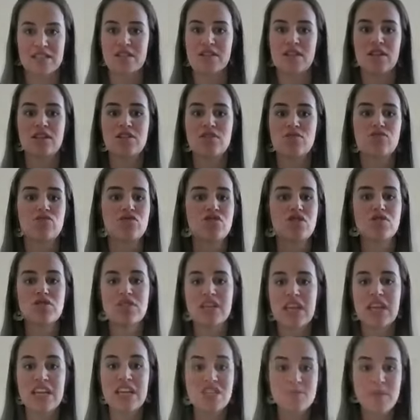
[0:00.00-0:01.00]
to, to, to
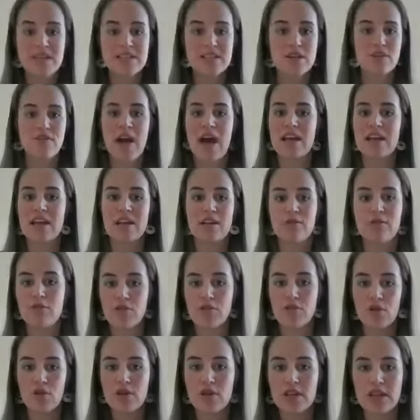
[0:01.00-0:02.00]
teach myself how to live
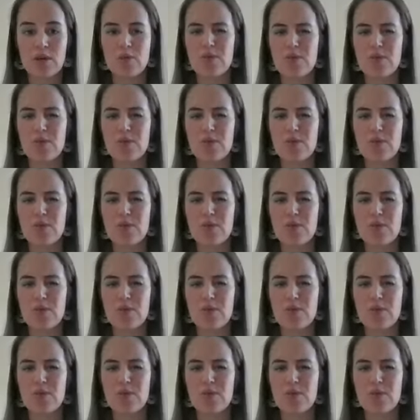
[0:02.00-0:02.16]
frugally,